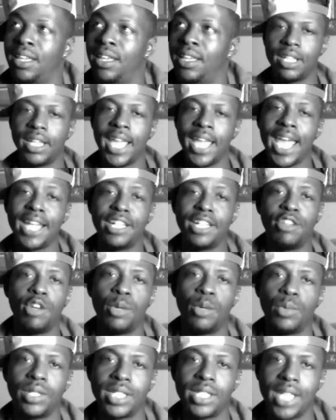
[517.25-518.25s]

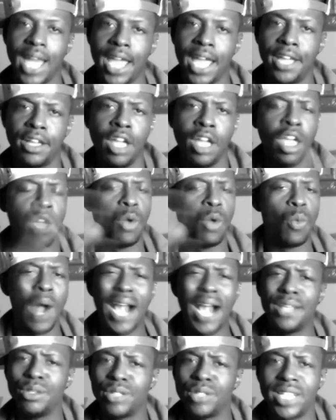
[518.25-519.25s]
Catherine was like,
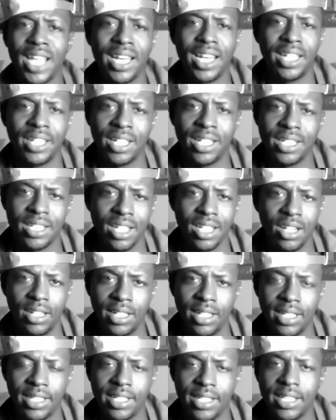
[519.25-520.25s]
why you telling us
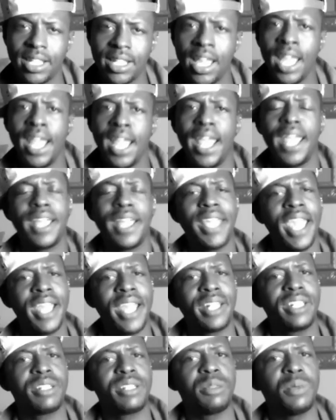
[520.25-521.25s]
all this? And
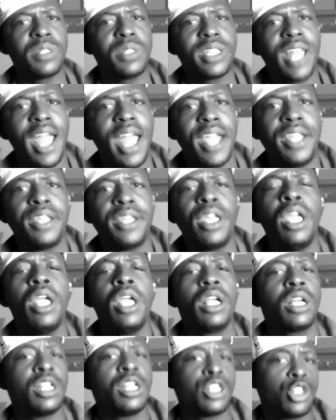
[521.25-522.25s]
Candace was like,
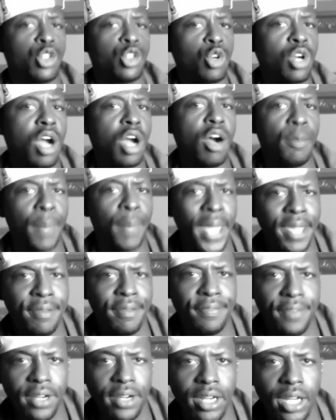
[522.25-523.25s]
because you gonna pay
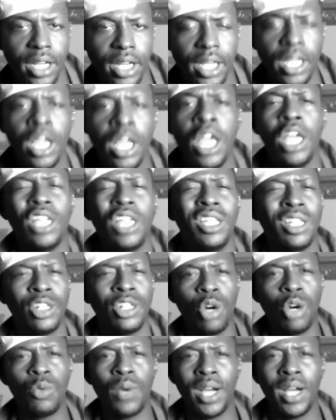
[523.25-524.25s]
for it. You
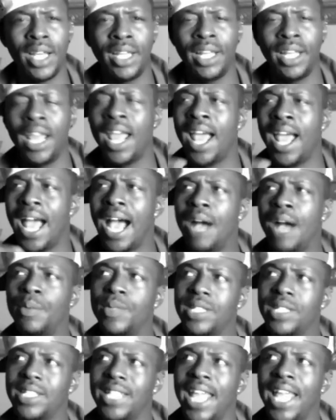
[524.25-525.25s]
know what? I
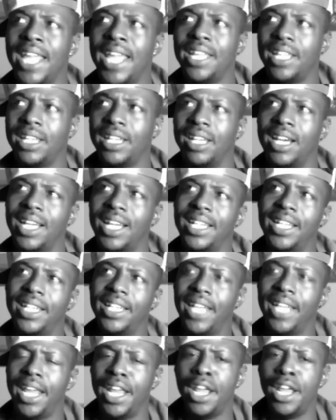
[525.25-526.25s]
was thinking the
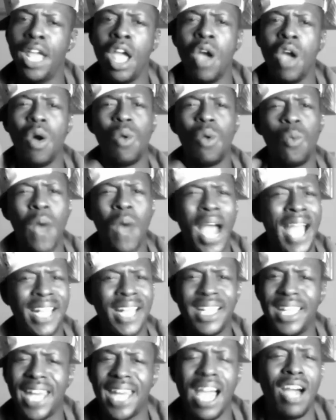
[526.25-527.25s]
other day, why
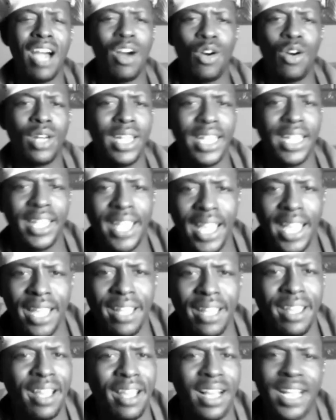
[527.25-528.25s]
did I only
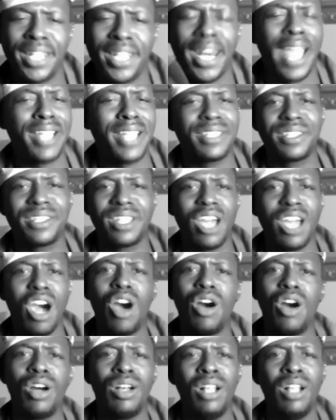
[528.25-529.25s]
get a nice
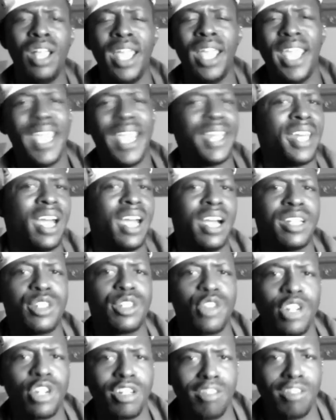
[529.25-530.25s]
car and
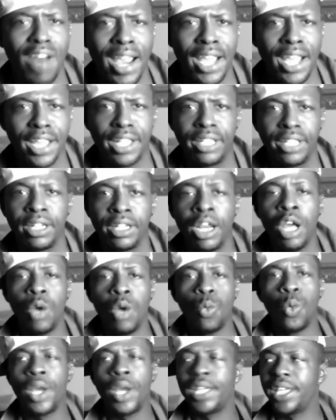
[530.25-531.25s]
100 grand
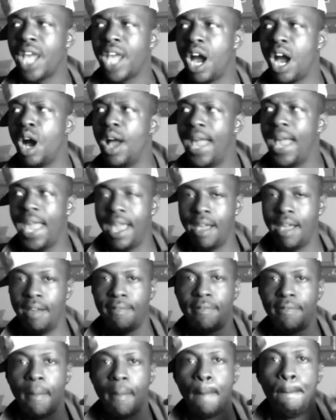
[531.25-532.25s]
when y'all
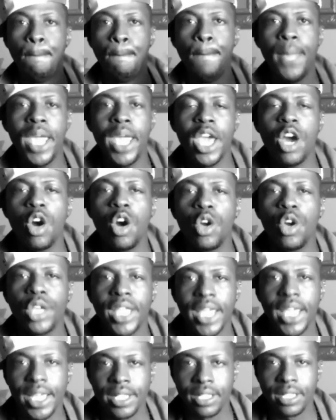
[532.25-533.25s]
have
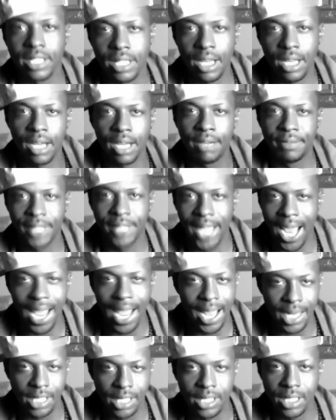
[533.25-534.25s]
millions of
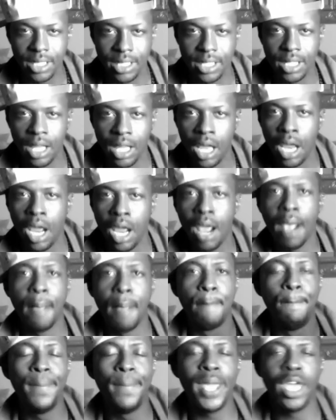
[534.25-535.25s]
dollars?
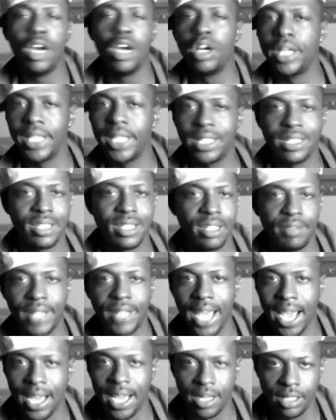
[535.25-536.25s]
Millions of
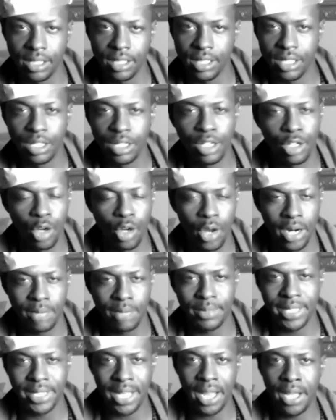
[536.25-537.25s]
dollars. You know what
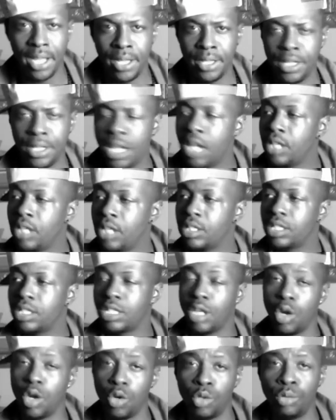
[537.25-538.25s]
I'm saying?
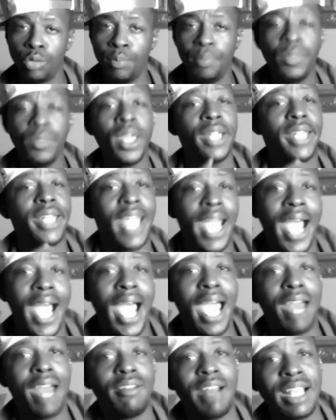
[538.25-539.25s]
So the
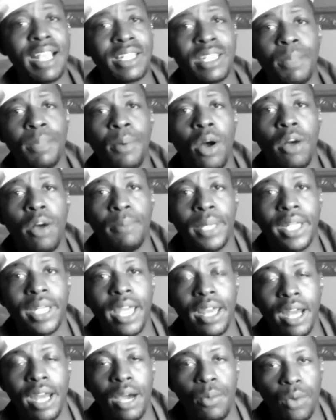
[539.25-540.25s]
high-rise apartment
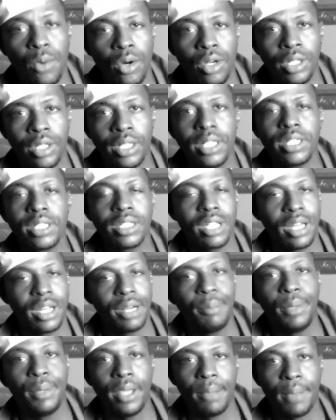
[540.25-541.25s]
that I want is
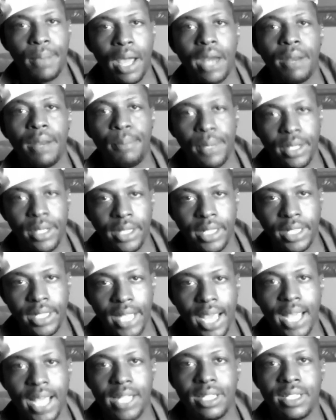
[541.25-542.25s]
gonna be about $1
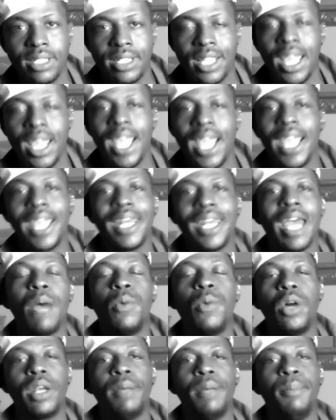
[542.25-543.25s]
million. And I
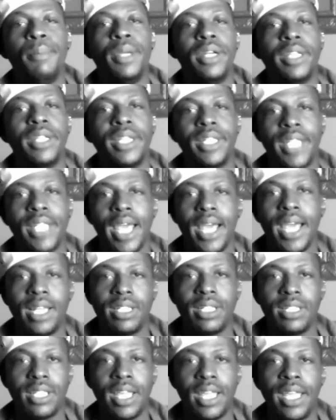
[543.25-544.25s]
want $1
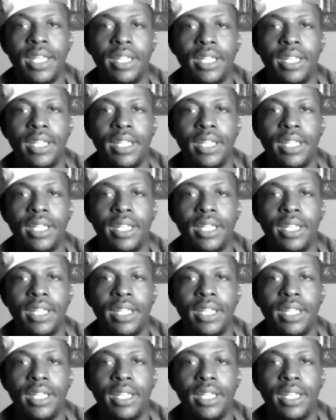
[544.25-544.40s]
million in